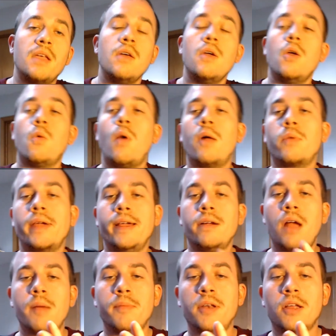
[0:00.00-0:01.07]
While we're here, I'm
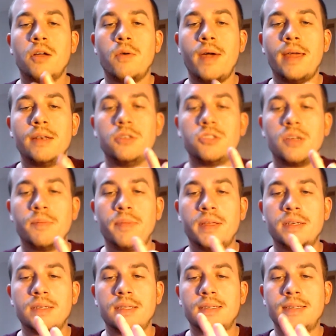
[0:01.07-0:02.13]
going to go ahead and jump into
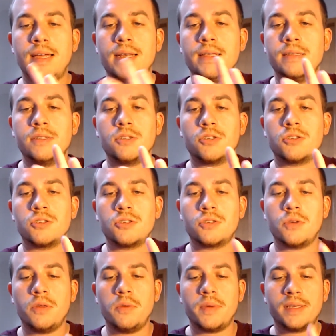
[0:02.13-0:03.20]
the settings just to show
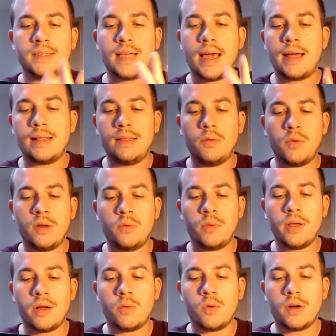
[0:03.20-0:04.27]
you exactly what we are
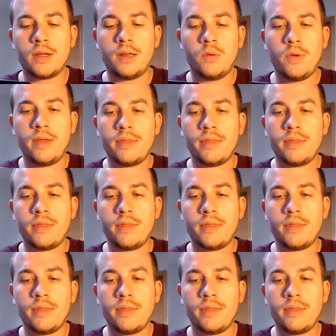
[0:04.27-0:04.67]
working with.